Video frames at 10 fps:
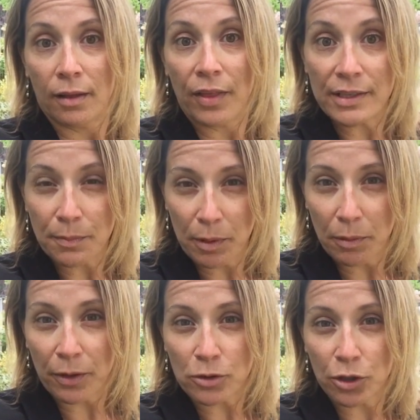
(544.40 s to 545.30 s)
than to be
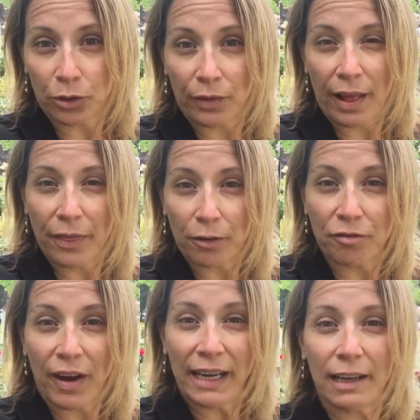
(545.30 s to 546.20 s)
with their children, and they're
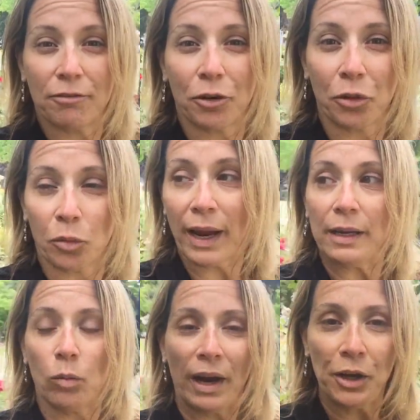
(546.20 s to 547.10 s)
fighting for the
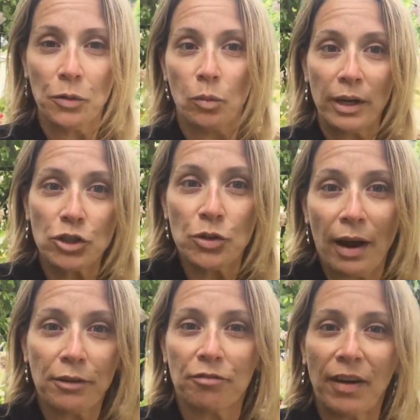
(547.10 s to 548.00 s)
right. Why should you
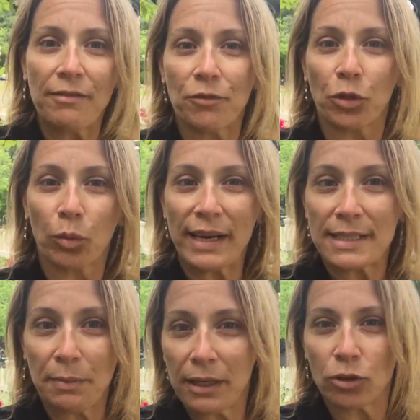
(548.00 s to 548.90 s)
have to fight for the right
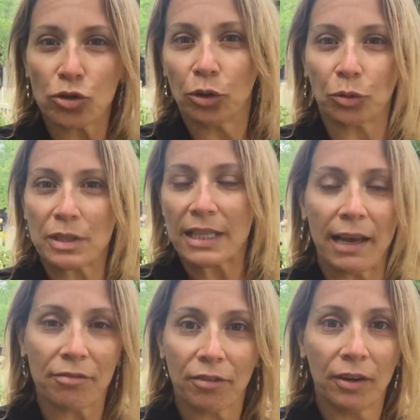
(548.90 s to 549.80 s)
to be in your children's
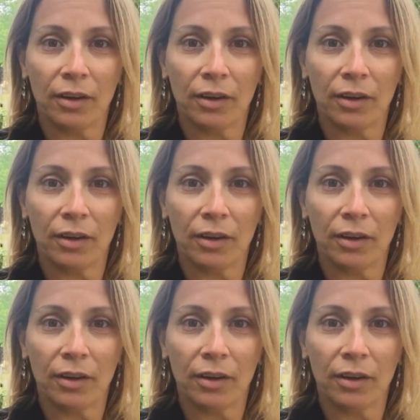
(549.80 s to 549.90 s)
life?